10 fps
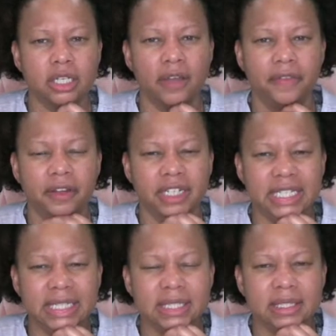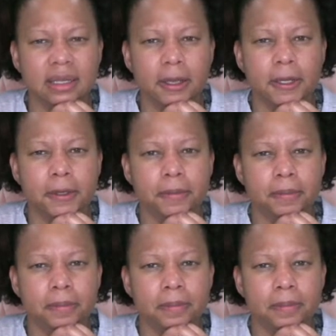off their knees.
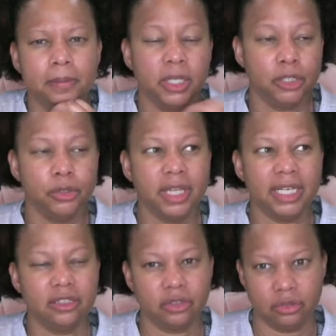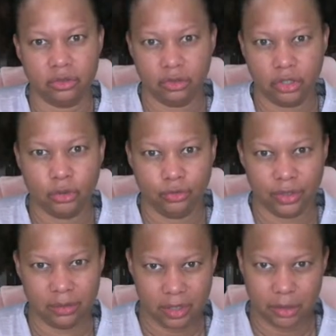We do that as
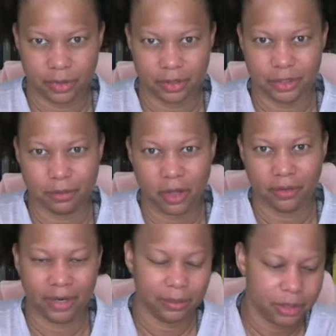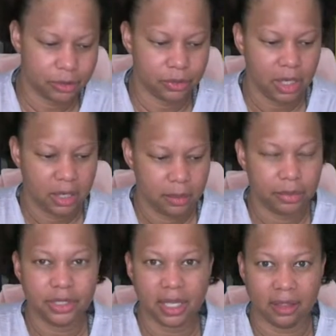children, like when they're small, right? We do
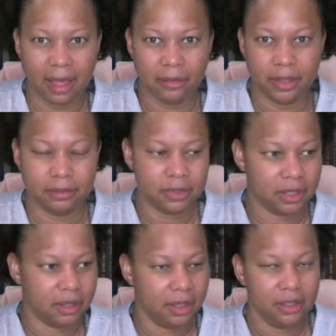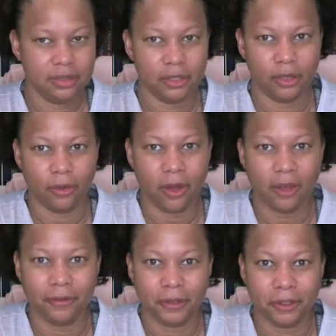allow them to go
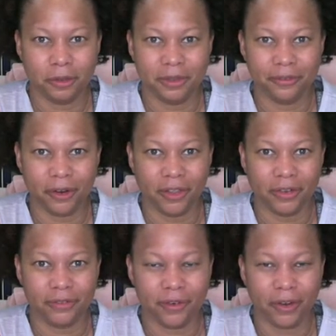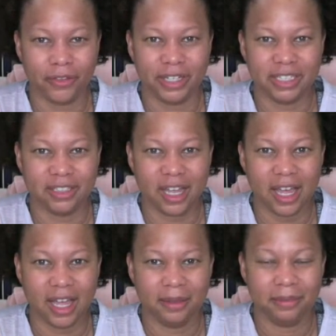off a little bit farther and farther each
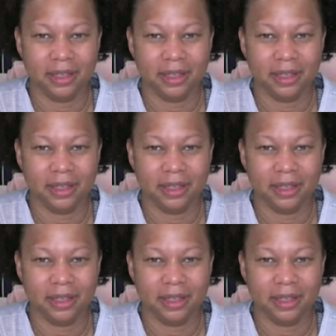time.